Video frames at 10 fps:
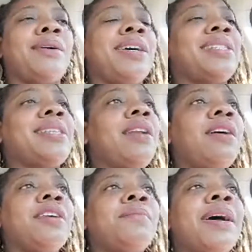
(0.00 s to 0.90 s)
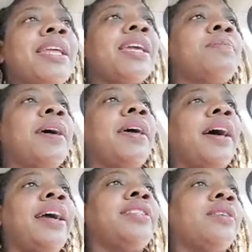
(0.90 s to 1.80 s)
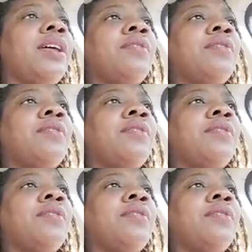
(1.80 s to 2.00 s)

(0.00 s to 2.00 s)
I'm not saying all your money, but I told